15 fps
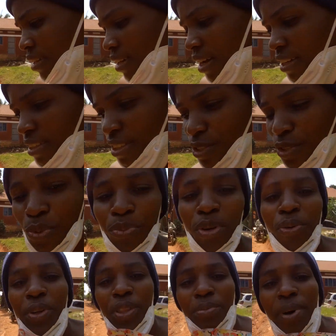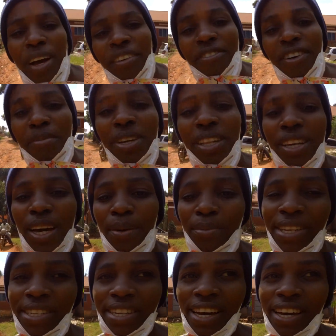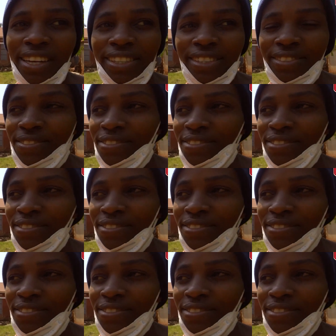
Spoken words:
I need to be with my family a bit early.